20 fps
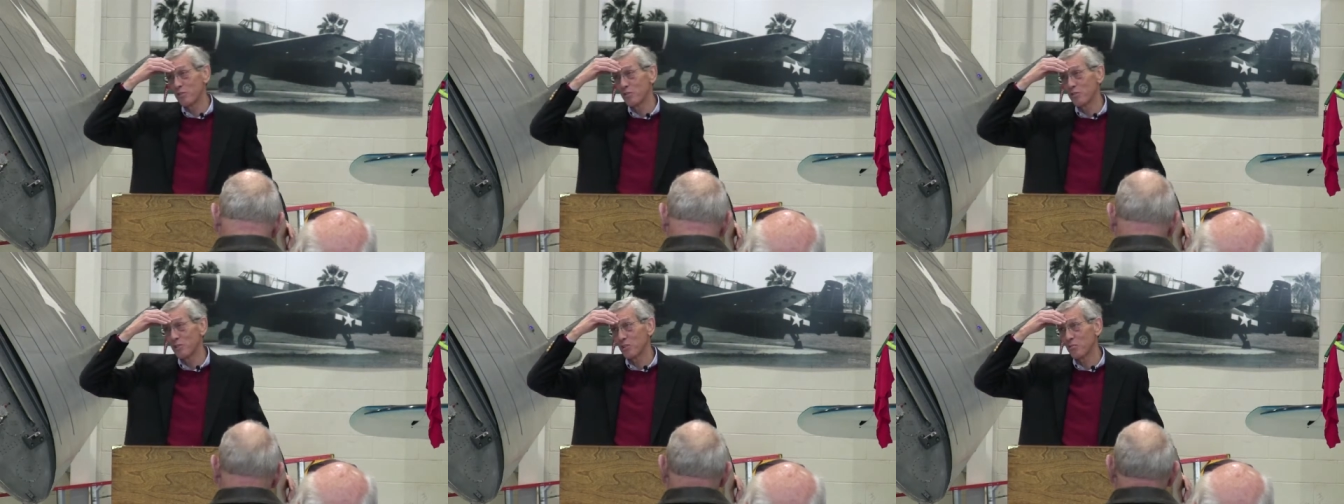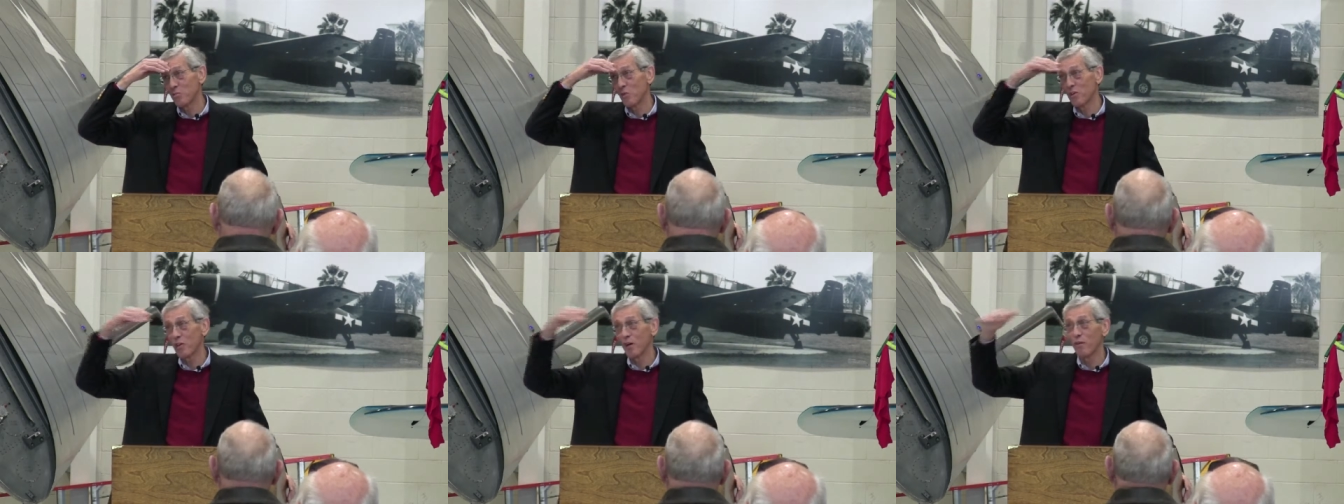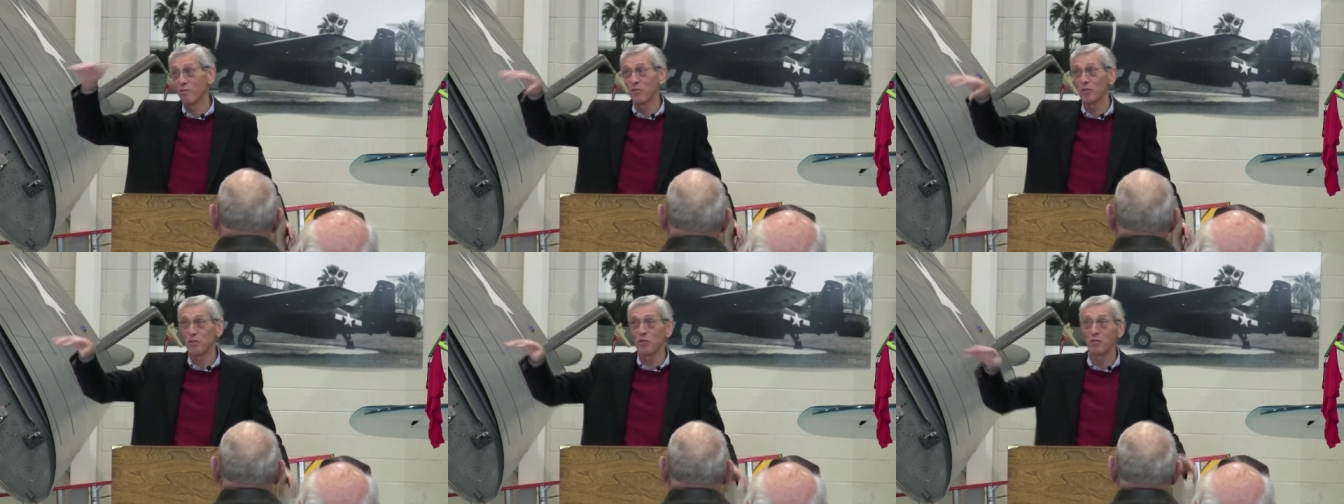who's a
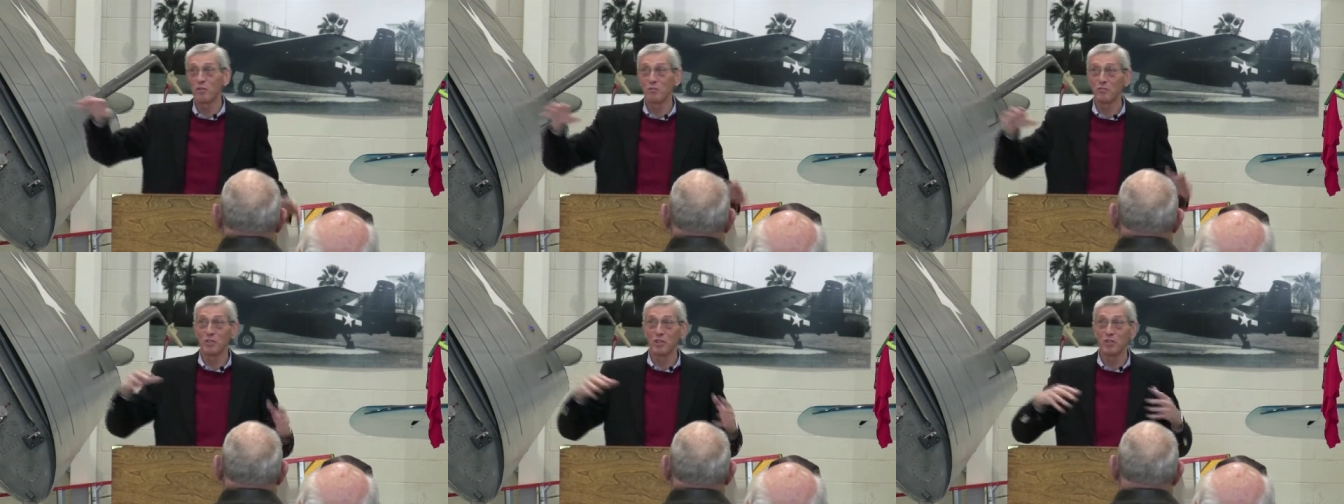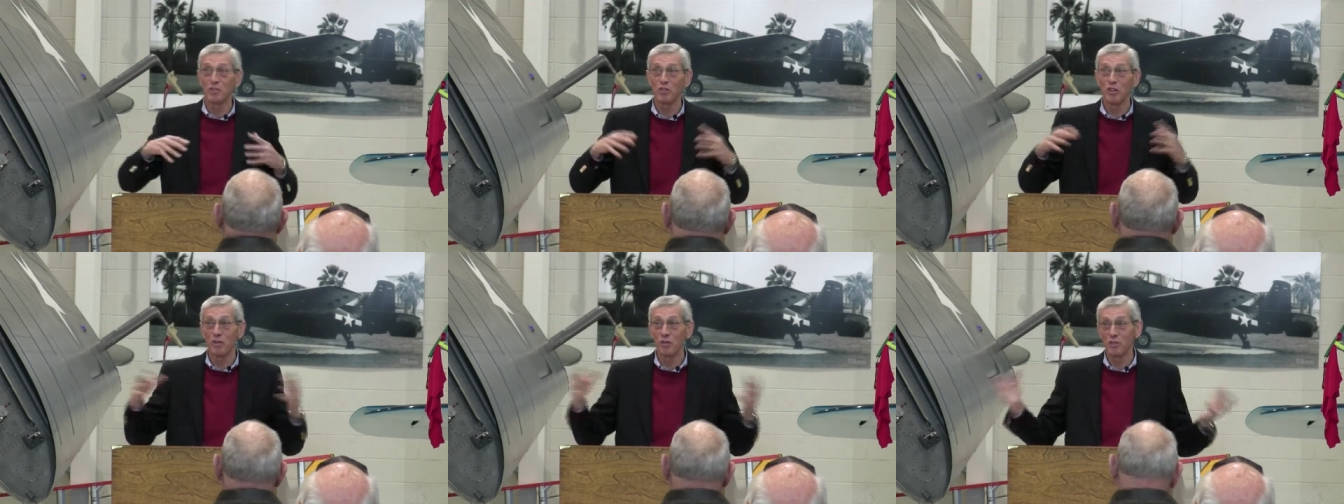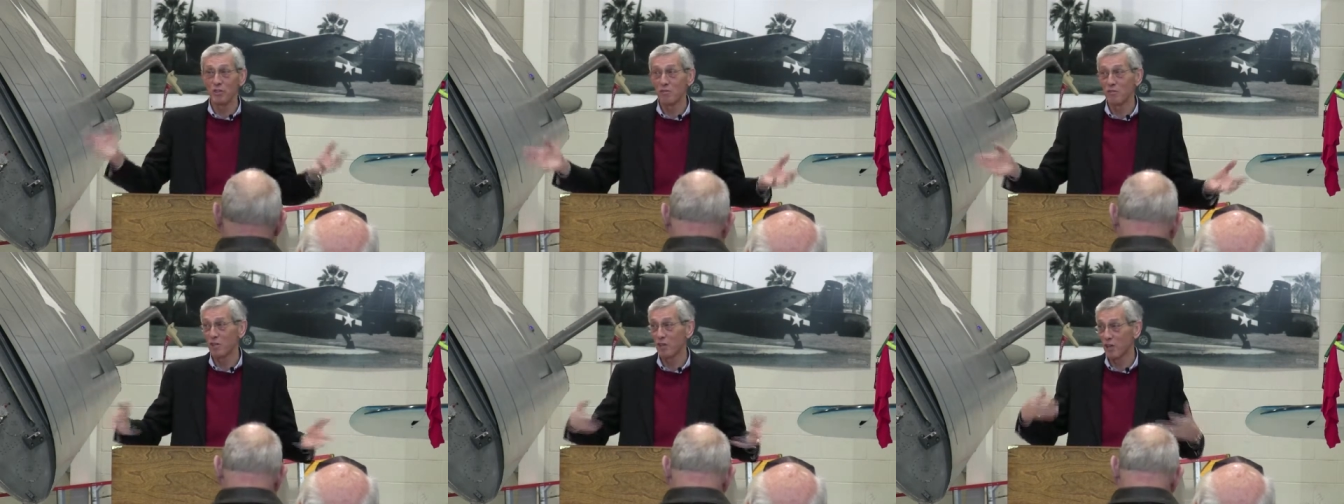warrant officer who's in
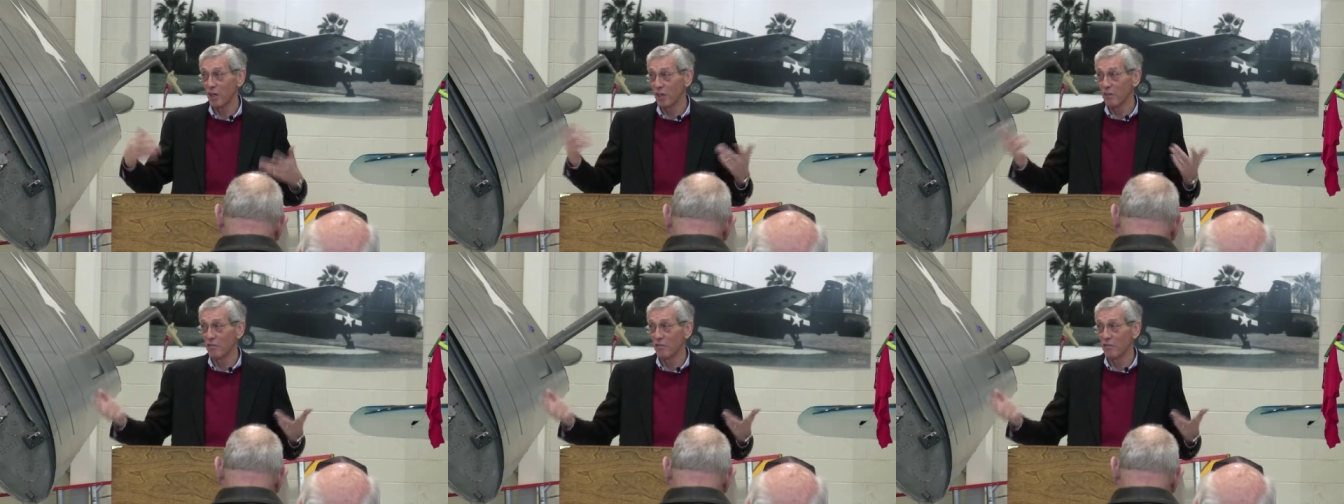charge of the